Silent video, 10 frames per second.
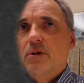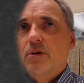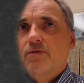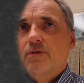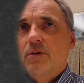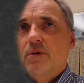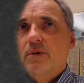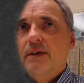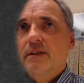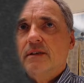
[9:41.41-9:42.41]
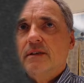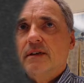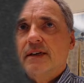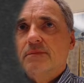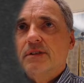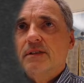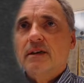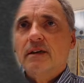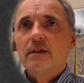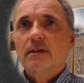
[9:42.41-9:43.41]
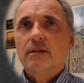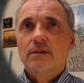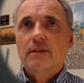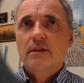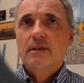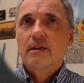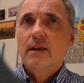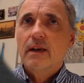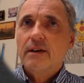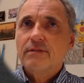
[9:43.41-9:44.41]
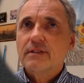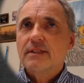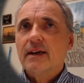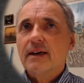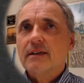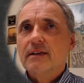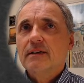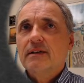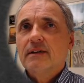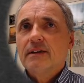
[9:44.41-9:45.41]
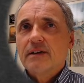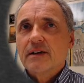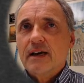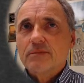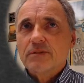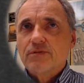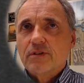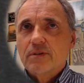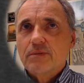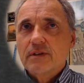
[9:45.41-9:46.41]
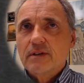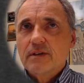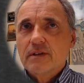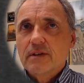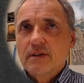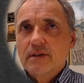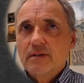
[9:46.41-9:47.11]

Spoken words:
low flow in the MCA on the left side. Comes from the